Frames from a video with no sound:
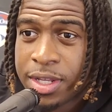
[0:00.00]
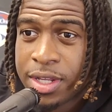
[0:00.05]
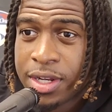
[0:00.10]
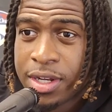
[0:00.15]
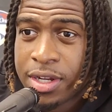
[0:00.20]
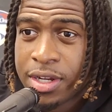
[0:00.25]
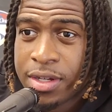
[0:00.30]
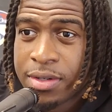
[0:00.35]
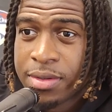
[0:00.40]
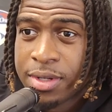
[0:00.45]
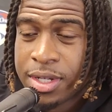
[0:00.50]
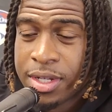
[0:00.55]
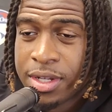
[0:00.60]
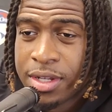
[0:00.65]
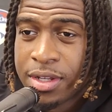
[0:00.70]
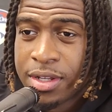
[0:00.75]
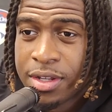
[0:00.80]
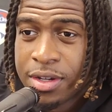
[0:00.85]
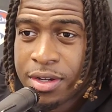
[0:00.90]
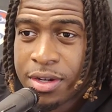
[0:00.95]

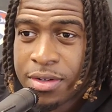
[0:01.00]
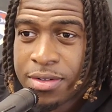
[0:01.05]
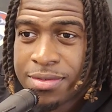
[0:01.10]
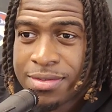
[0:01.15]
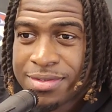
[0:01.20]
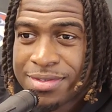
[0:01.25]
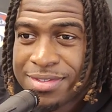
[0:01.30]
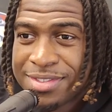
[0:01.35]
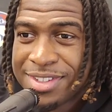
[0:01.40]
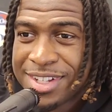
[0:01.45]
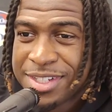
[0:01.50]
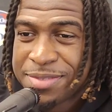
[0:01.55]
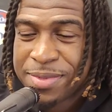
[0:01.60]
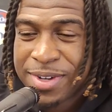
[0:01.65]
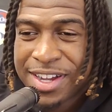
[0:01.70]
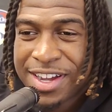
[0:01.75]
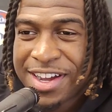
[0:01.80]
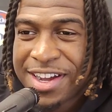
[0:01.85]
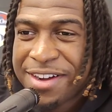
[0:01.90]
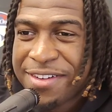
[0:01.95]
And that's
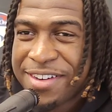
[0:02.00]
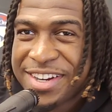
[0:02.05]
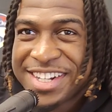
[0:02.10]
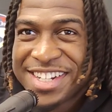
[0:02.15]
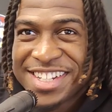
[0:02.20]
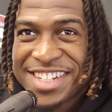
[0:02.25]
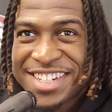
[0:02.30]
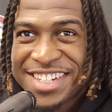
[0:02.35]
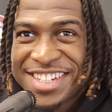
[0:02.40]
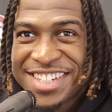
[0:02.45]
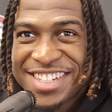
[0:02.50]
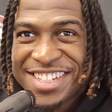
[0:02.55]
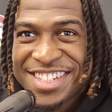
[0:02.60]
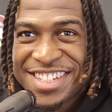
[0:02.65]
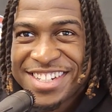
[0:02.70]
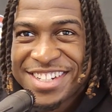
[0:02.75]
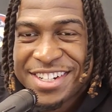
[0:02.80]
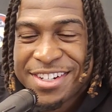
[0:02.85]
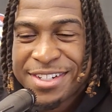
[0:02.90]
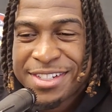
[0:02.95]
my guy right there.
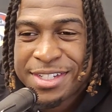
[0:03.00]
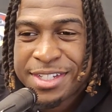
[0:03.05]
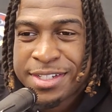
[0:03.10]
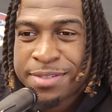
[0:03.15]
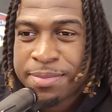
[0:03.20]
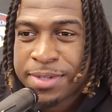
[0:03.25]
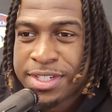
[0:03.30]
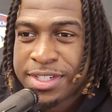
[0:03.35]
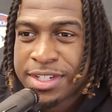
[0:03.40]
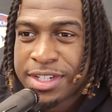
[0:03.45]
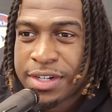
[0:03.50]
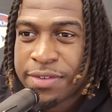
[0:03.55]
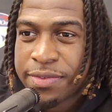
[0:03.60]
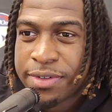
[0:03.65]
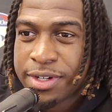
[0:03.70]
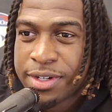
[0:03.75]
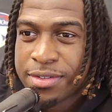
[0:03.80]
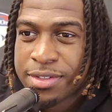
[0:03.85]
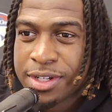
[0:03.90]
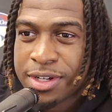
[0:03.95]
it's much love
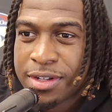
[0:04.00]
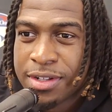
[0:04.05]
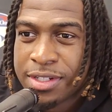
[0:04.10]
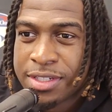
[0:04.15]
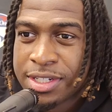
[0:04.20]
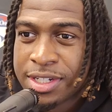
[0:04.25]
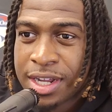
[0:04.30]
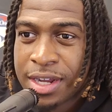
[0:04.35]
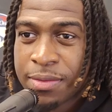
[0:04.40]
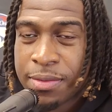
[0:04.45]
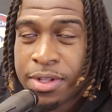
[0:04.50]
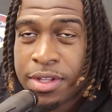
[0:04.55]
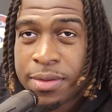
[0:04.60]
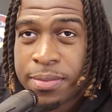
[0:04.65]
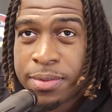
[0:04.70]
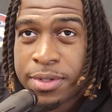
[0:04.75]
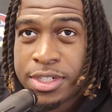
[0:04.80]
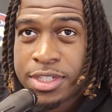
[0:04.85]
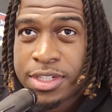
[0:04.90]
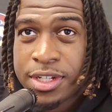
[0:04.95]
for Coach Golish, and I really
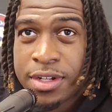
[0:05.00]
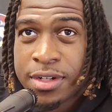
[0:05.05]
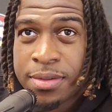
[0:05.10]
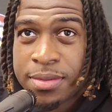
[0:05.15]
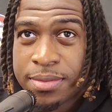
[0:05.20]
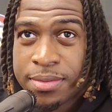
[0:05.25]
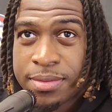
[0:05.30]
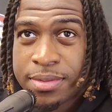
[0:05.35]
appreciate him.